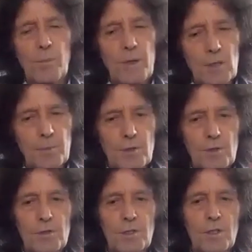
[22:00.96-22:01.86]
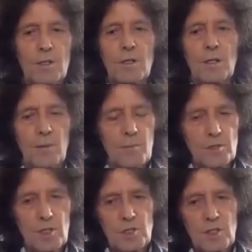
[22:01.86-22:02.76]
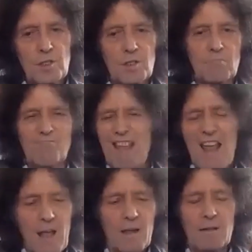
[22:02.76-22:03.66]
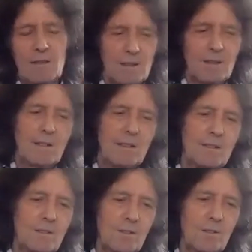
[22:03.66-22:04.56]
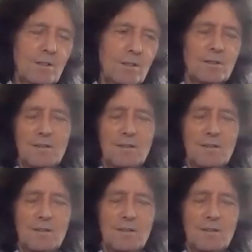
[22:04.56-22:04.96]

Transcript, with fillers: be the producer, the musicians. Yeah, good.